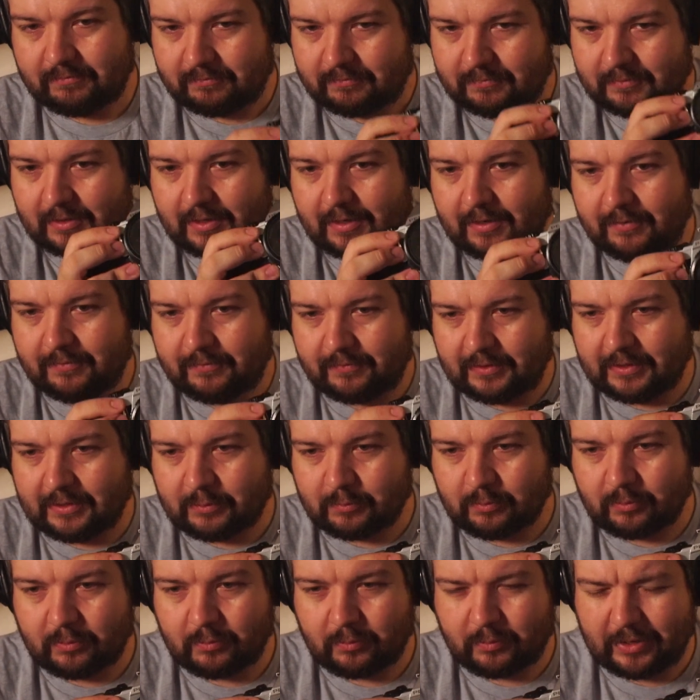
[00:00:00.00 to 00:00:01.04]
of
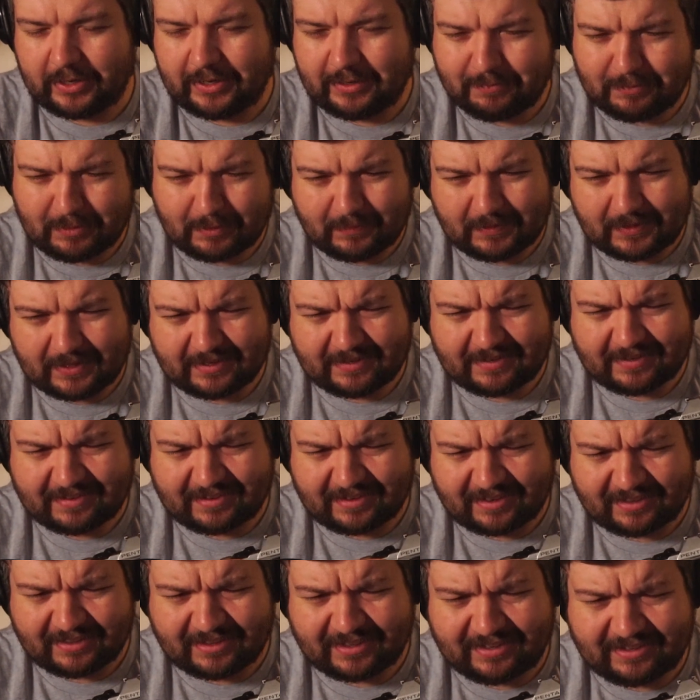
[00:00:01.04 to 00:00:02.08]
equal weight. Maybe this is a
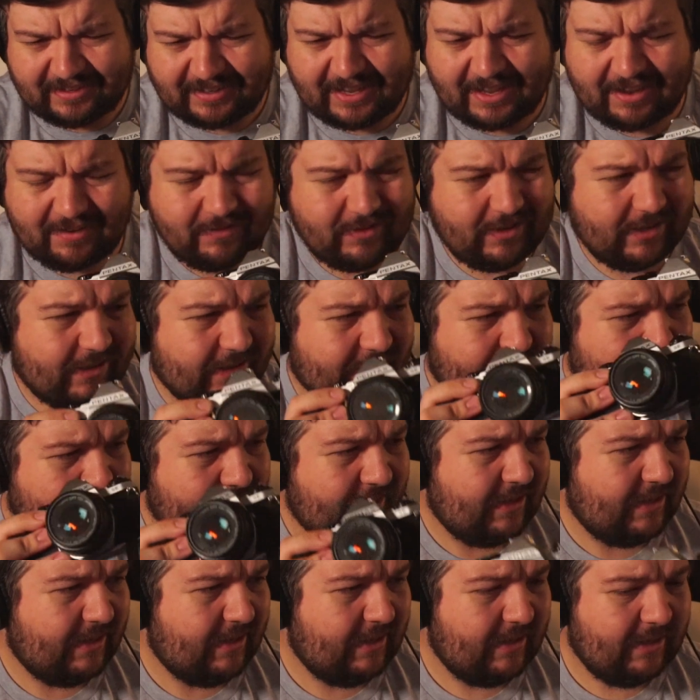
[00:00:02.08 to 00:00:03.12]
little heavier,
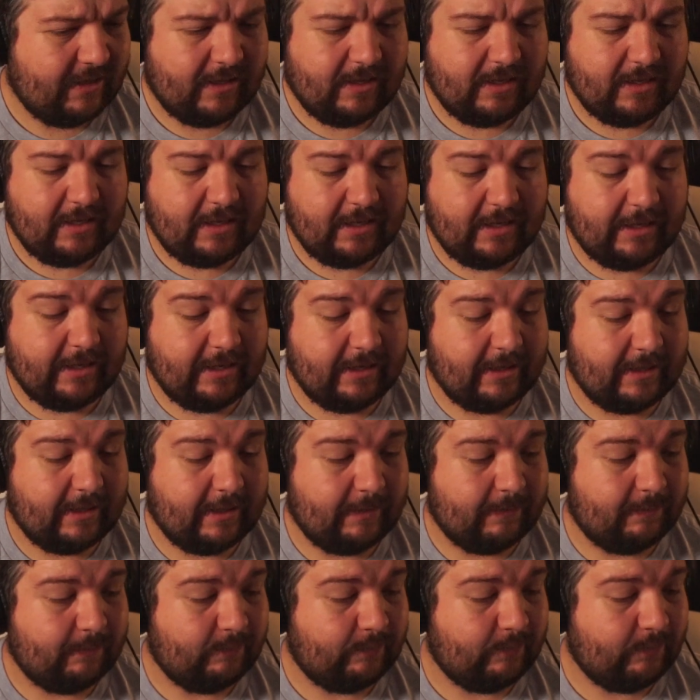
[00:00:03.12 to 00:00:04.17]

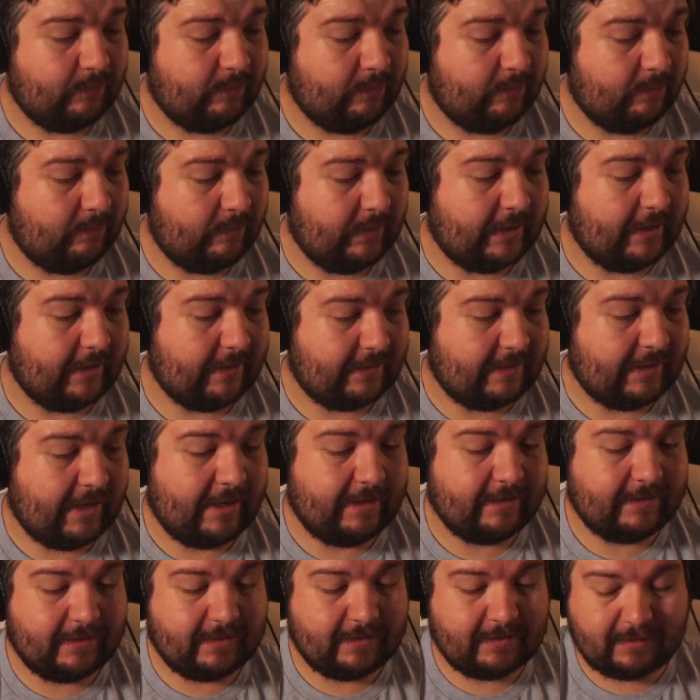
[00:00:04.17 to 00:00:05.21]
but the
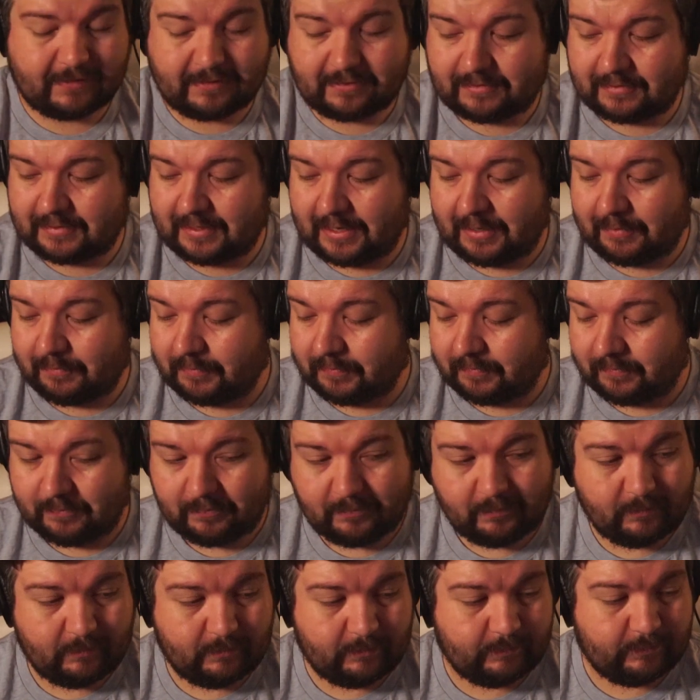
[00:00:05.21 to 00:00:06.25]
sizes are the same.
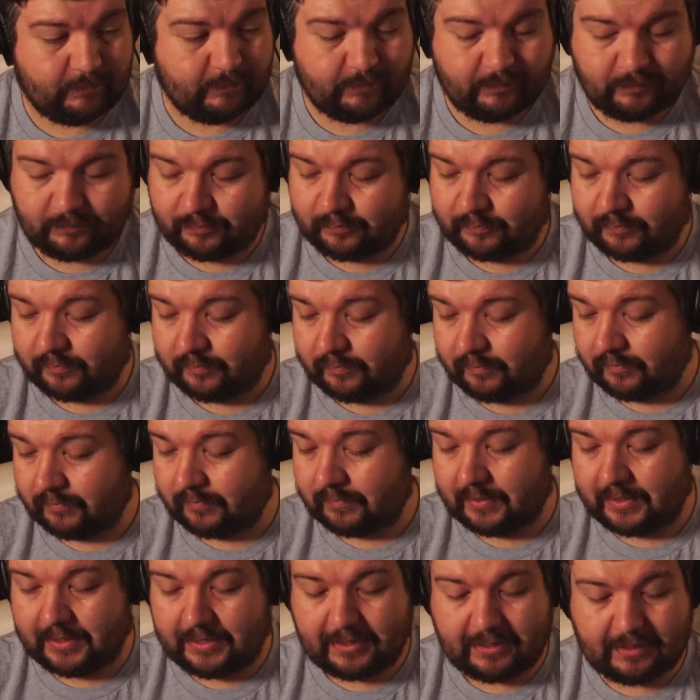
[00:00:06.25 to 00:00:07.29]

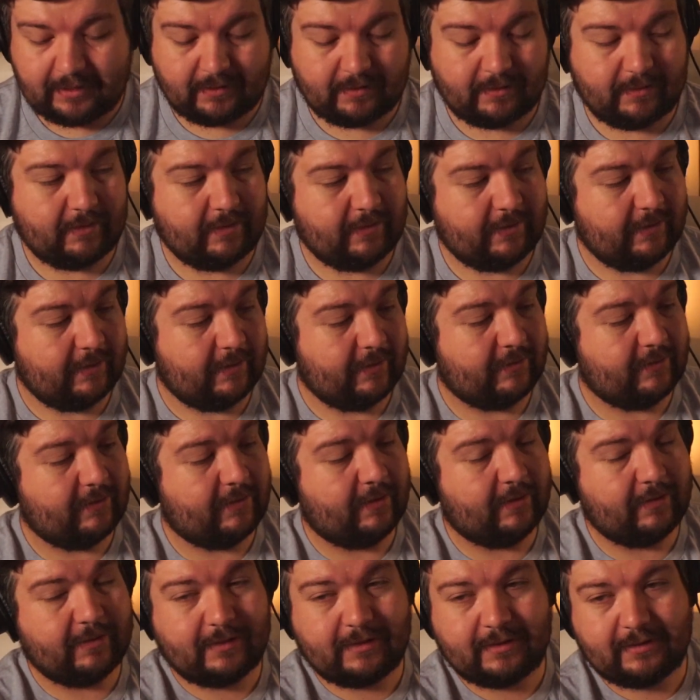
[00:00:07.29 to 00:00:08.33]
And the
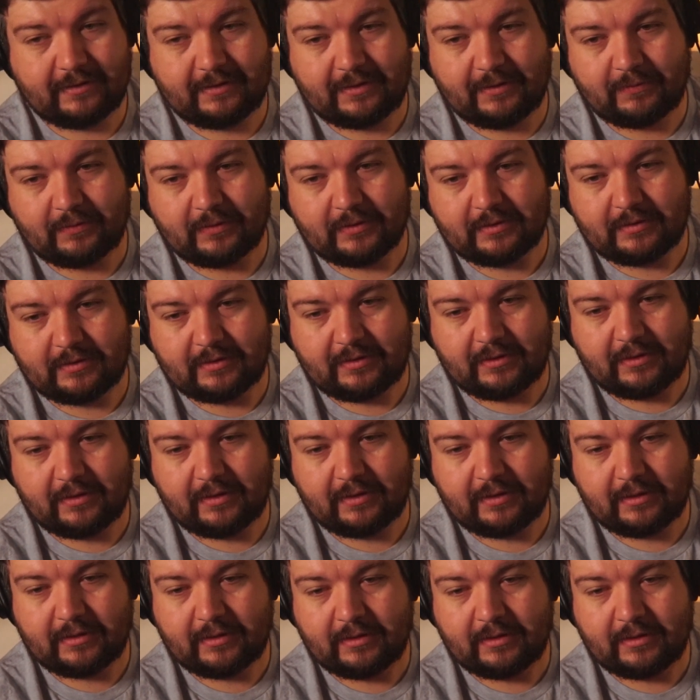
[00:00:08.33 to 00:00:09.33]
little difference to the